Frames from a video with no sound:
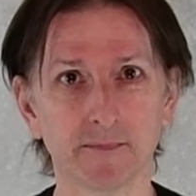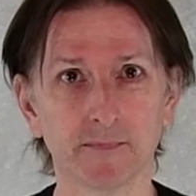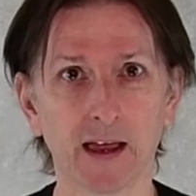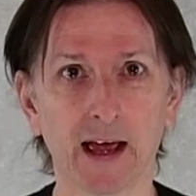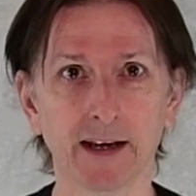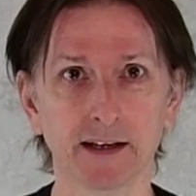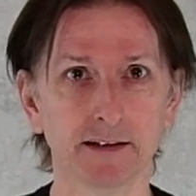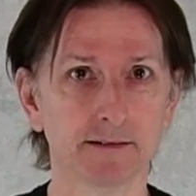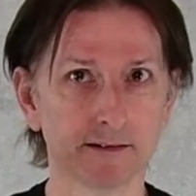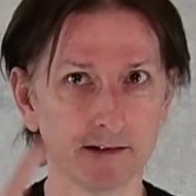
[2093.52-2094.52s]
that
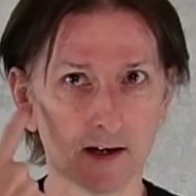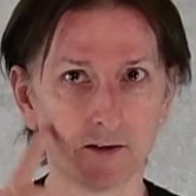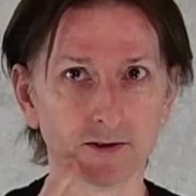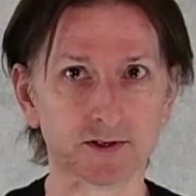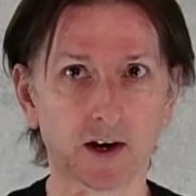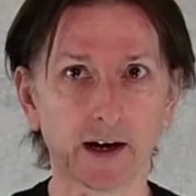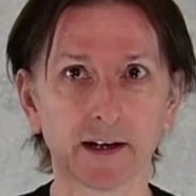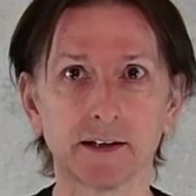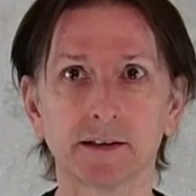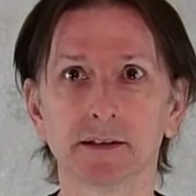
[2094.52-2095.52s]
knuckle strike.
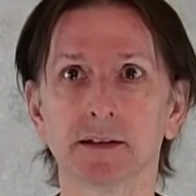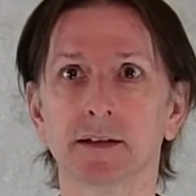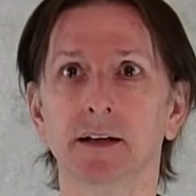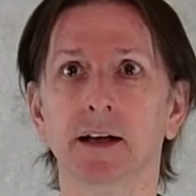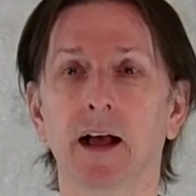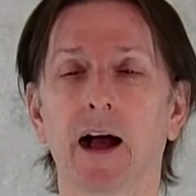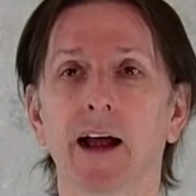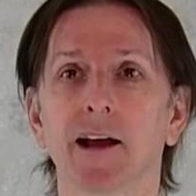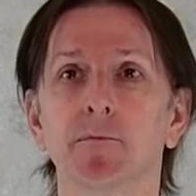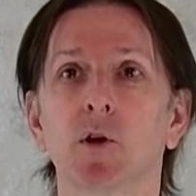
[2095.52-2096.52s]
I
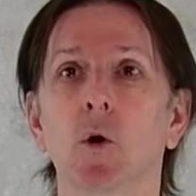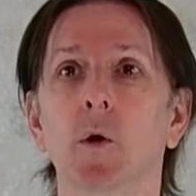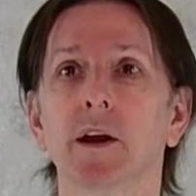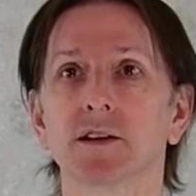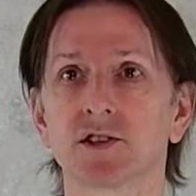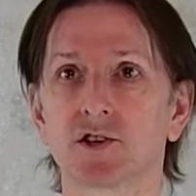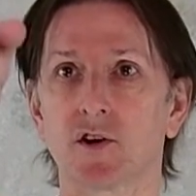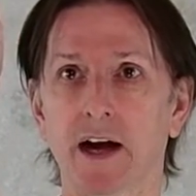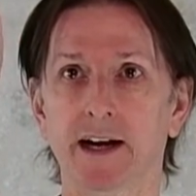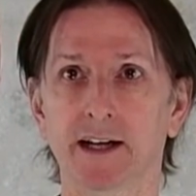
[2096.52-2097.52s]
am going
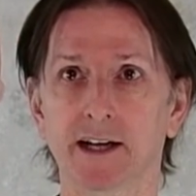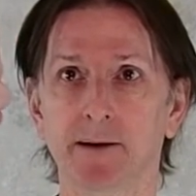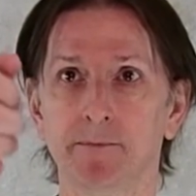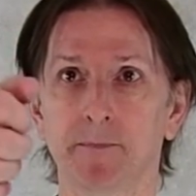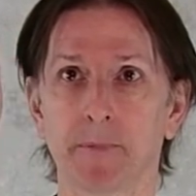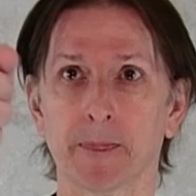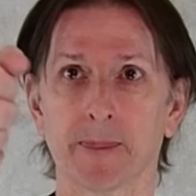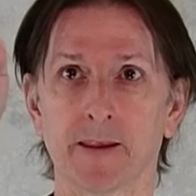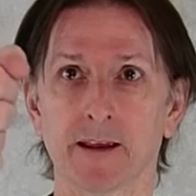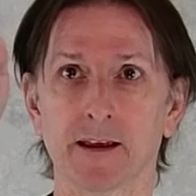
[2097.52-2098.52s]
straight up,
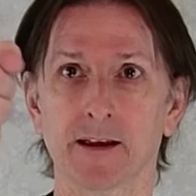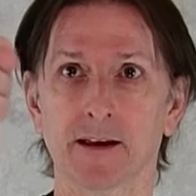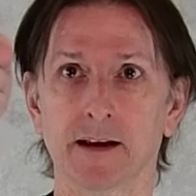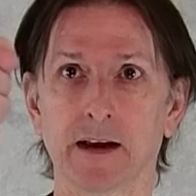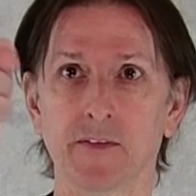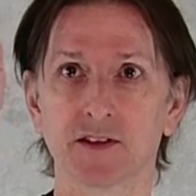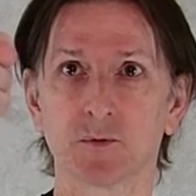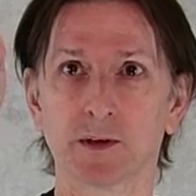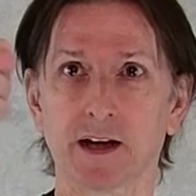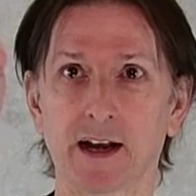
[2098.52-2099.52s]
and this
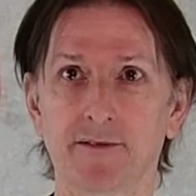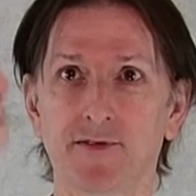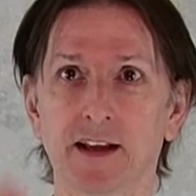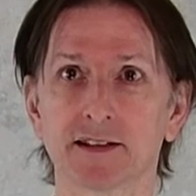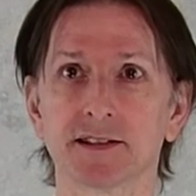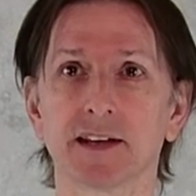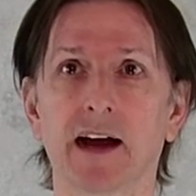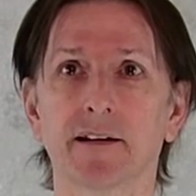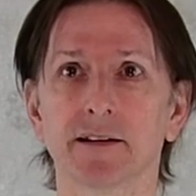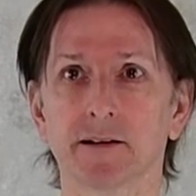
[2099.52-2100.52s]
one kind of flexes
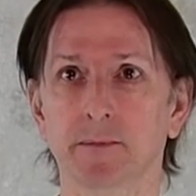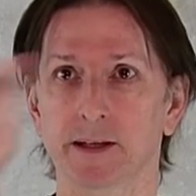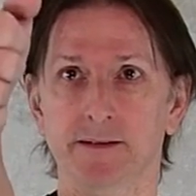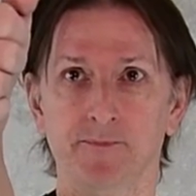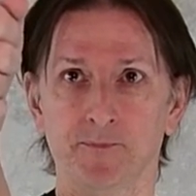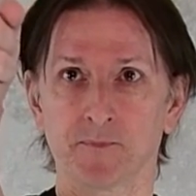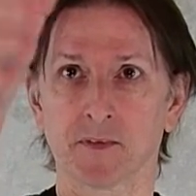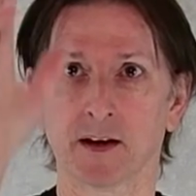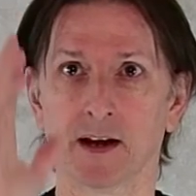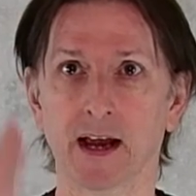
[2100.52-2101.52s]
out a little bit
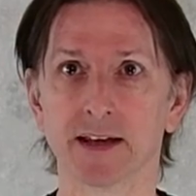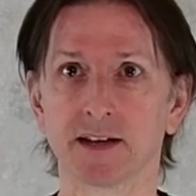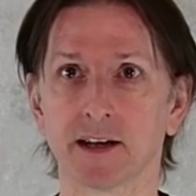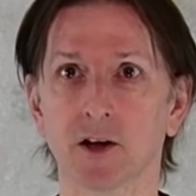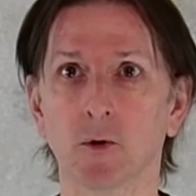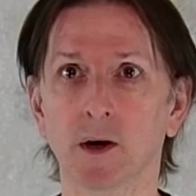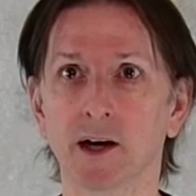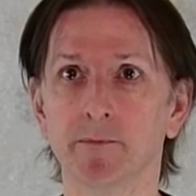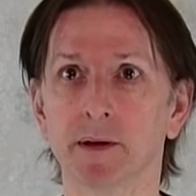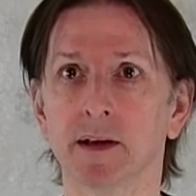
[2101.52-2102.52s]
as I go
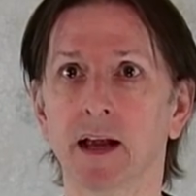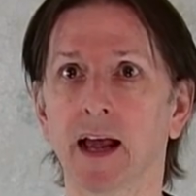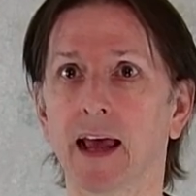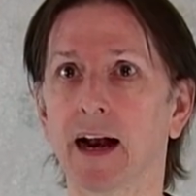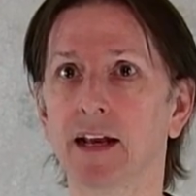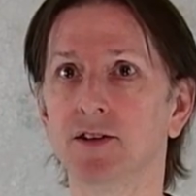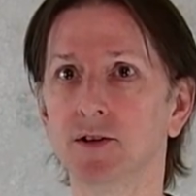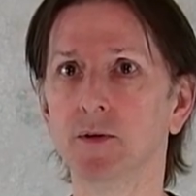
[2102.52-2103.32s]
up. And I do